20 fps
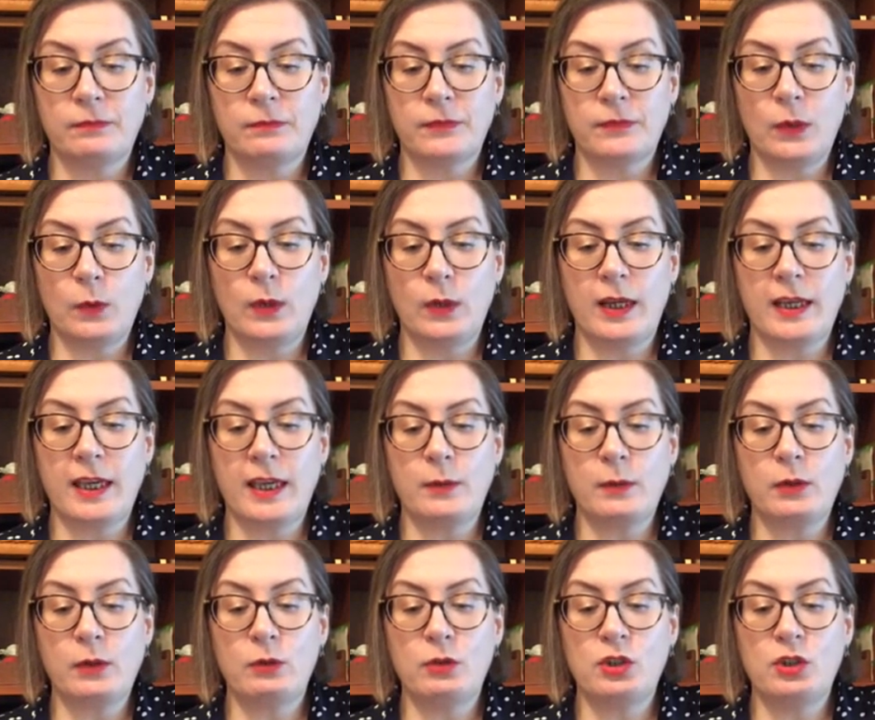When I came
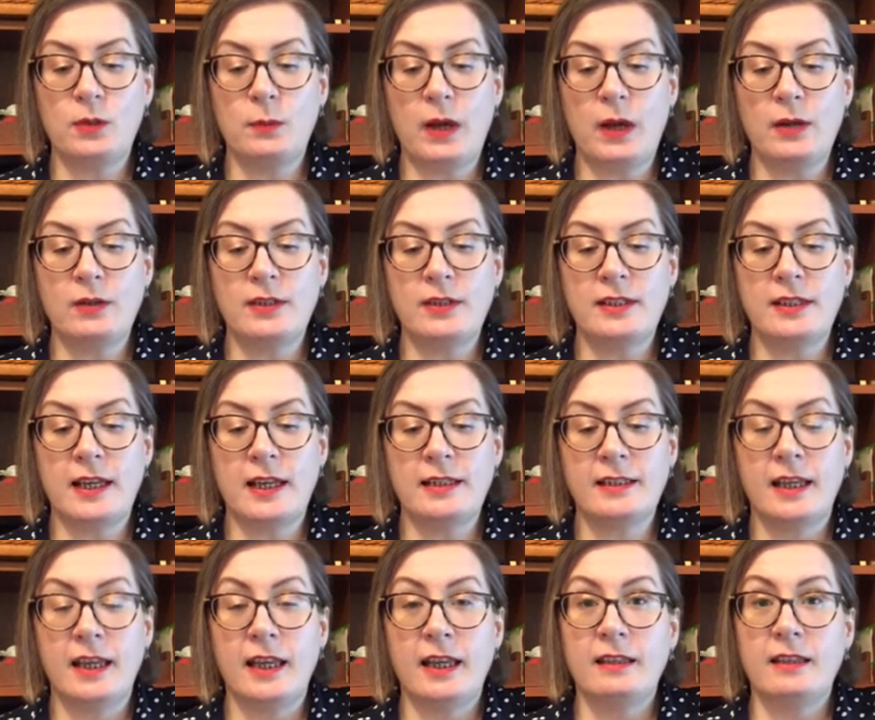close she bowed and said,
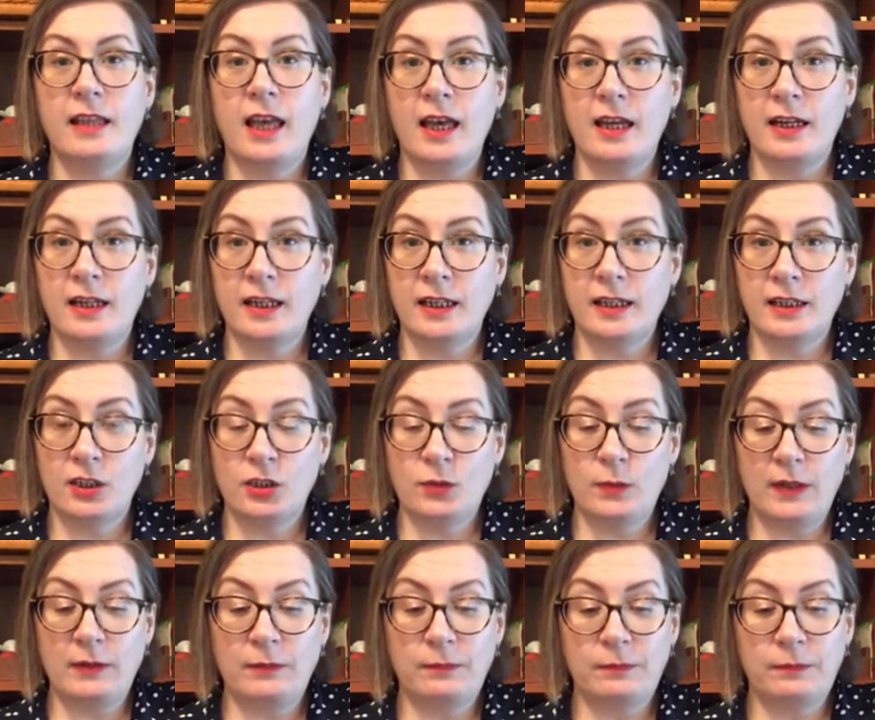"The Herr
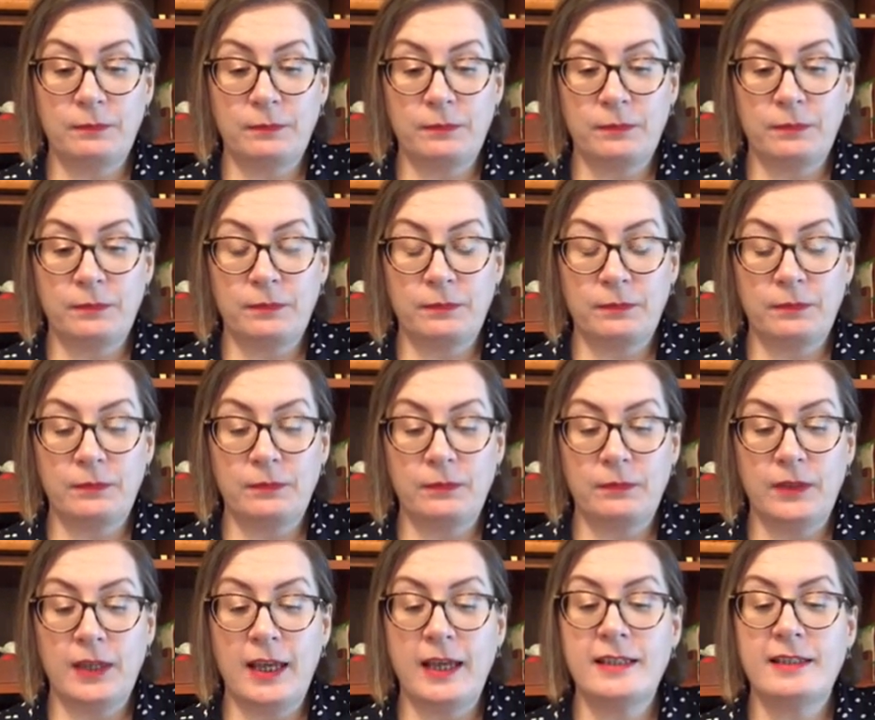Englishman?"
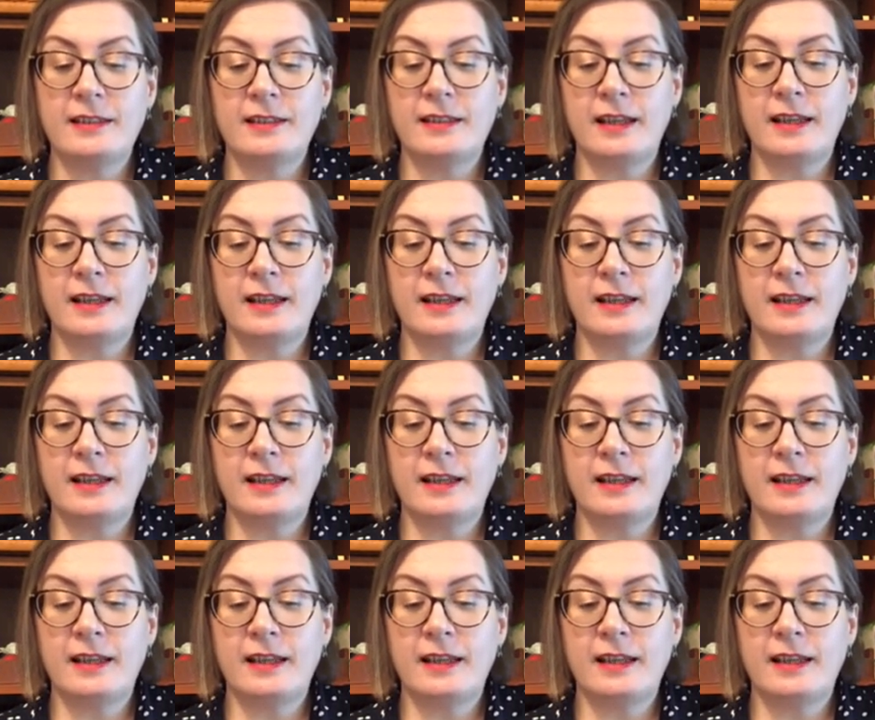"Yes," I